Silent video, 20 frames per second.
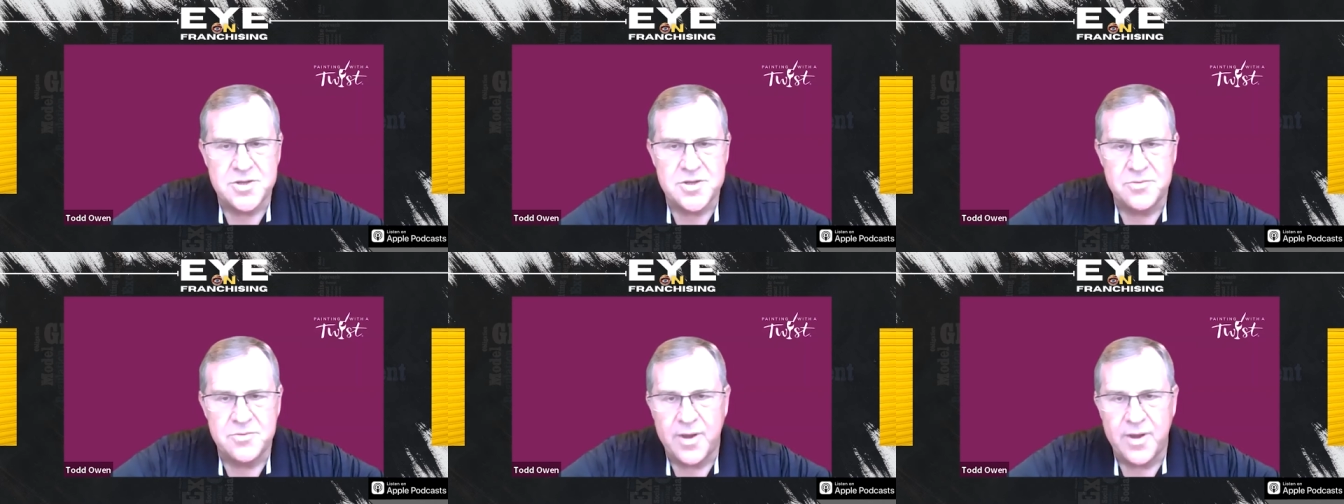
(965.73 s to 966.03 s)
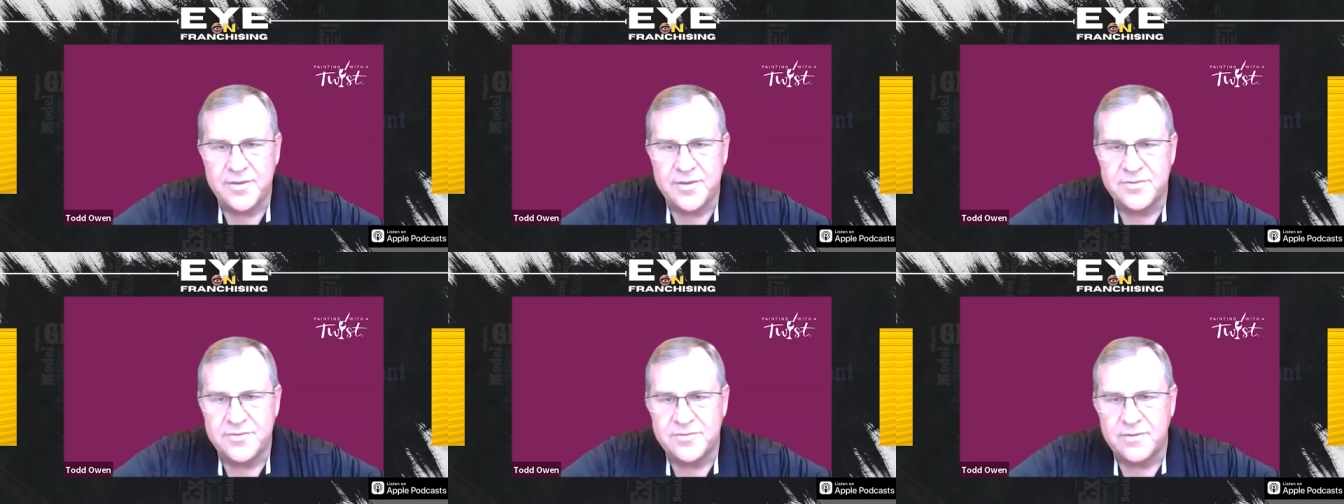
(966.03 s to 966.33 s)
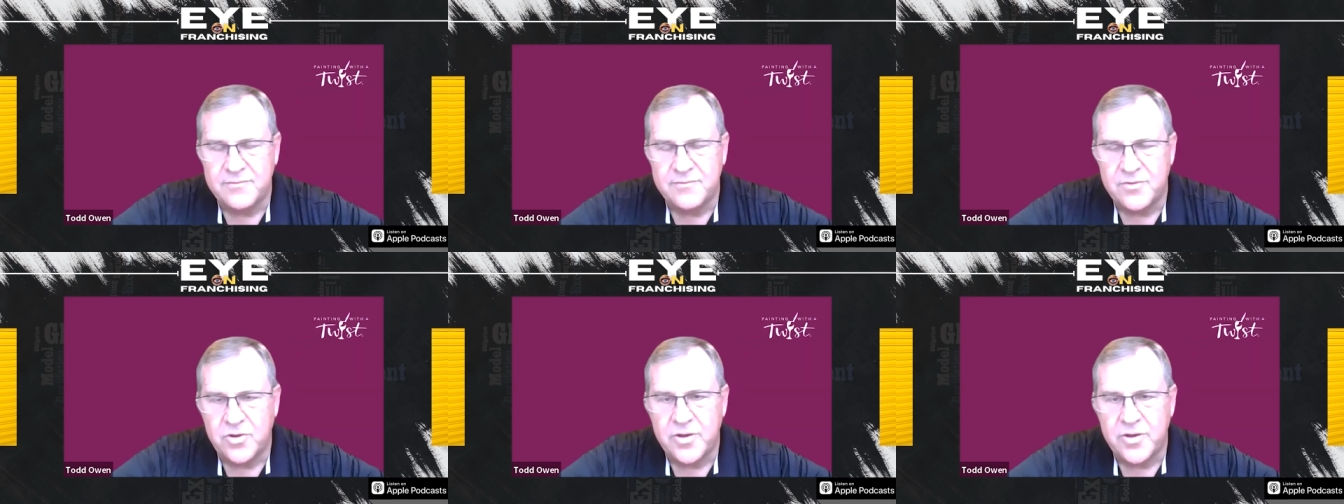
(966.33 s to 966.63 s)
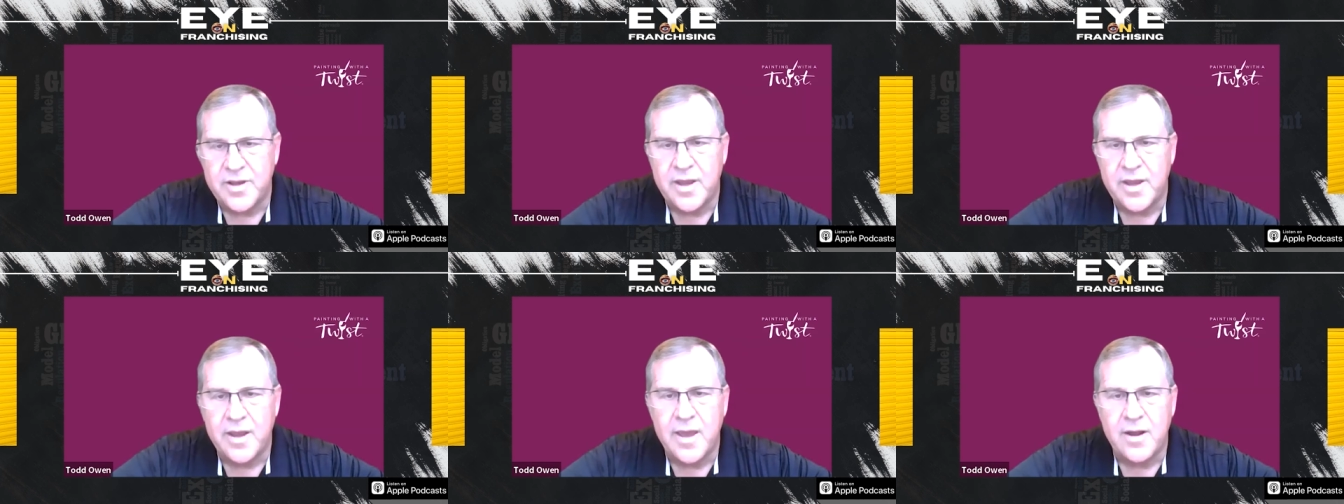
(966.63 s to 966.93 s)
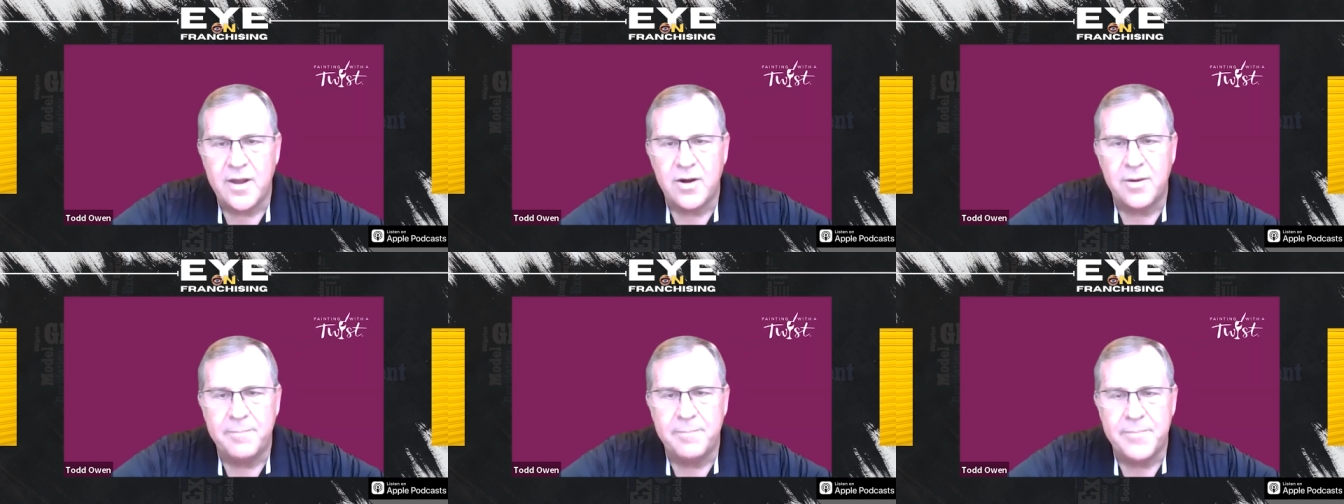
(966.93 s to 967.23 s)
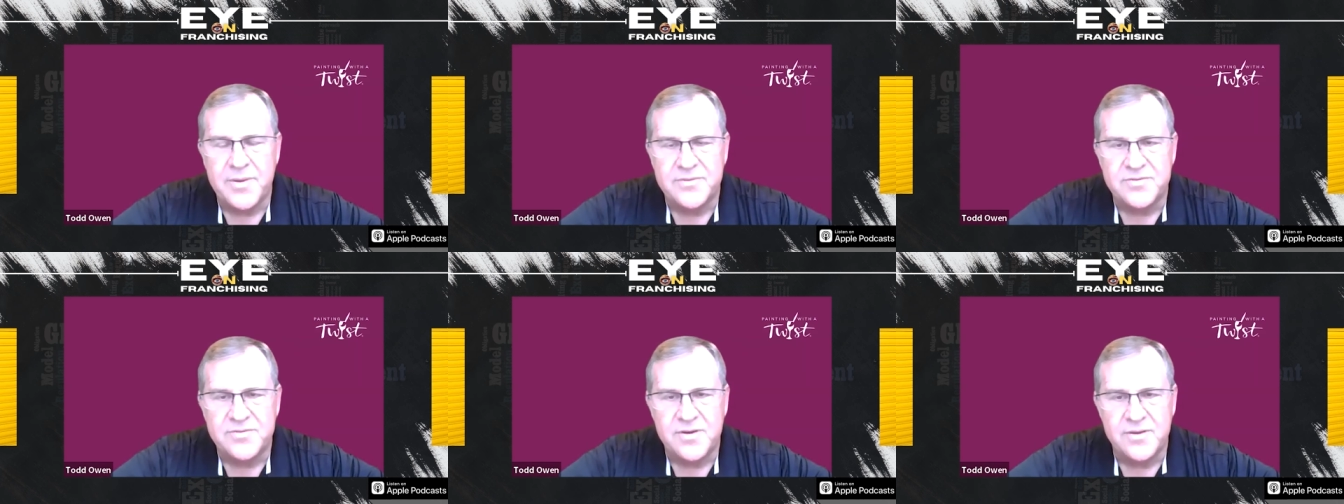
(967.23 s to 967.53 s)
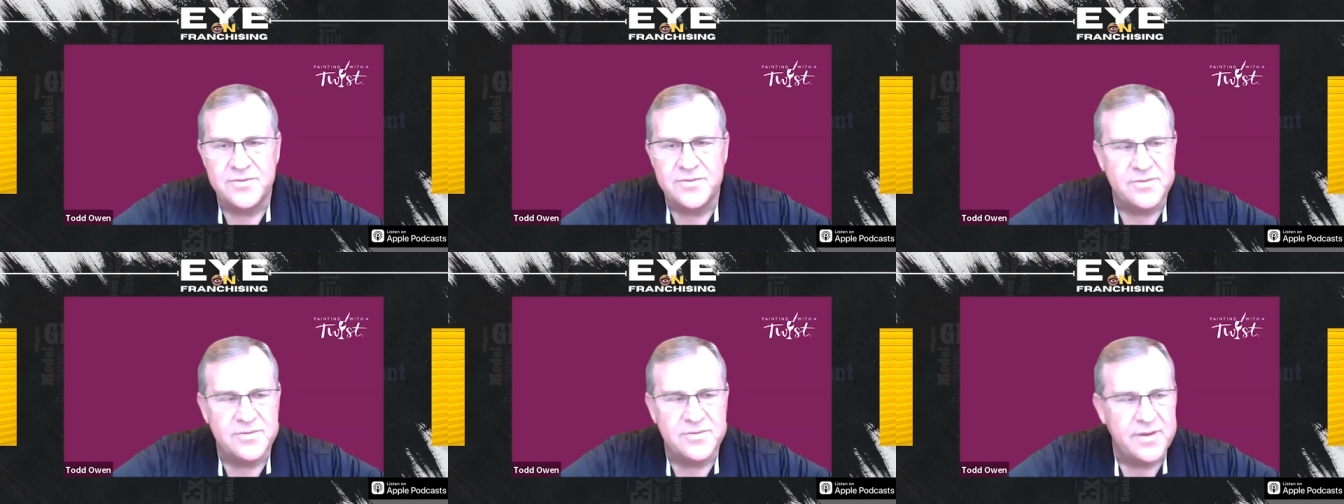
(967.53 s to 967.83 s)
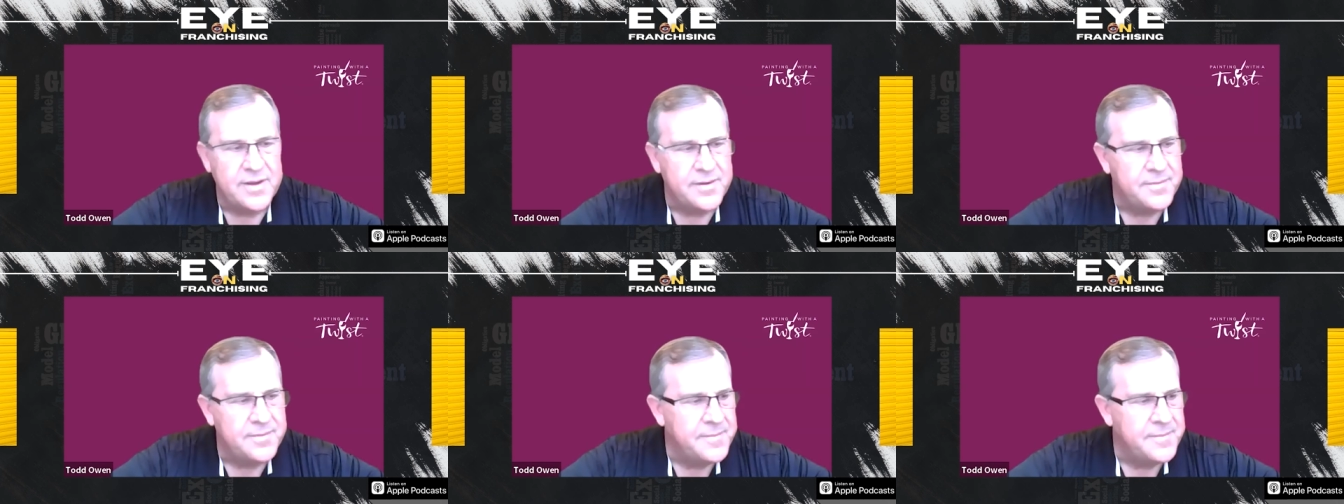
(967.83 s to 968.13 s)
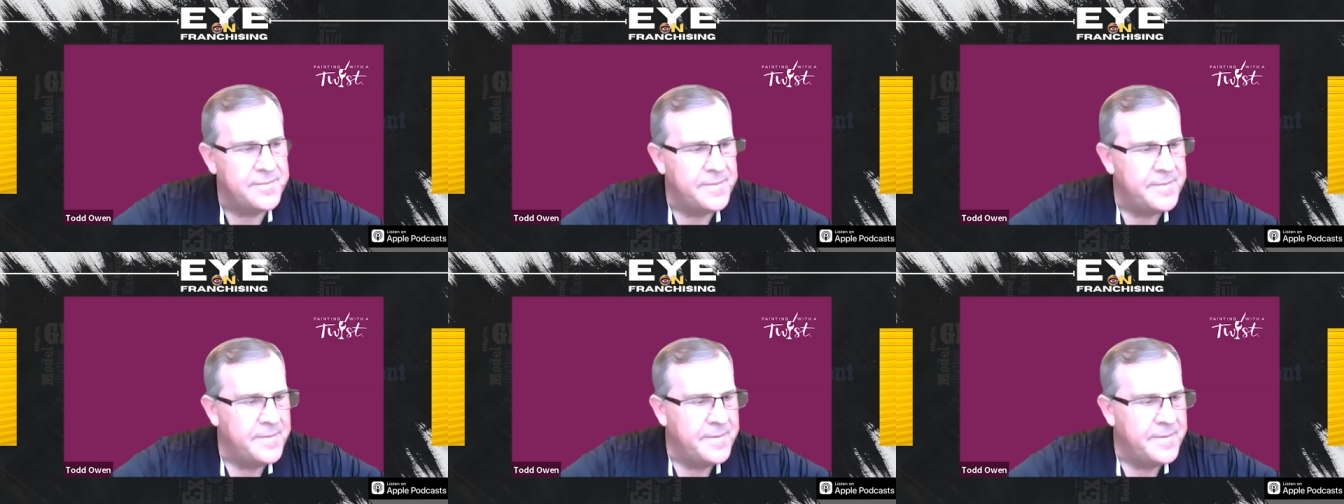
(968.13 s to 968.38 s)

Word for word: new ways of looking at our business, and